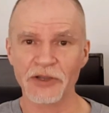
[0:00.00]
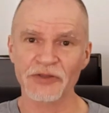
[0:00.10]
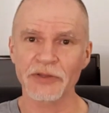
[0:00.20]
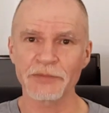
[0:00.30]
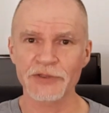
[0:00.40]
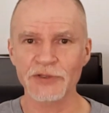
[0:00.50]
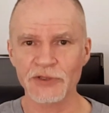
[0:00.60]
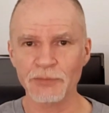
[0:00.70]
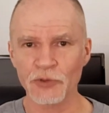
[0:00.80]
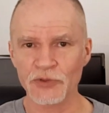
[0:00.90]
I got them as
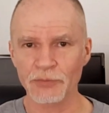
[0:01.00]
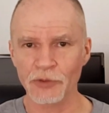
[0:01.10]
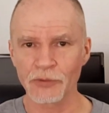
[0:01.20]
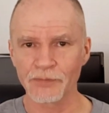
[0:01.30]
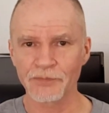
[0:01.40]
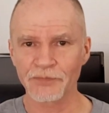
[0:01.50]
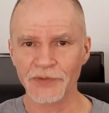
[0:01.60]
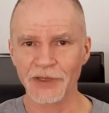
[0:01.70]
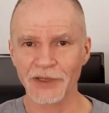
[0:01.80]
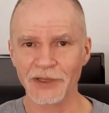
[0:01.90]
disposable
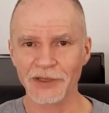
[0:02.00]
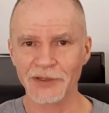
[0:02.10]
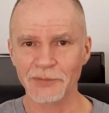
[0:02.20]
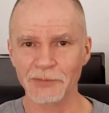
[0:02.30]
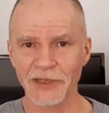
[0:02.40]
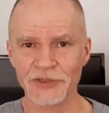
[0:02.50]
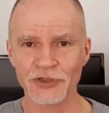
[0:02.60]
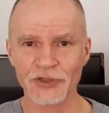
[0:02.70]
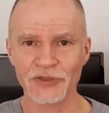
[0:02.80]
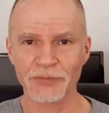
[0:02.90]

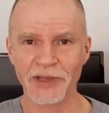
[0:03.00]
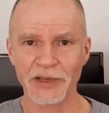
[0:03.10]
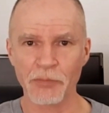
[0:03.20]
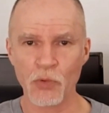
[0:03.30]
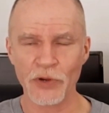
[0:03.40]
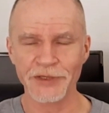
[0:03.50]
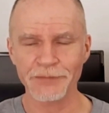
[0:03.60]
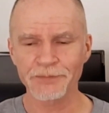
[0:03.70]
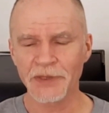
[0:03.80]
LEDs just to make a point.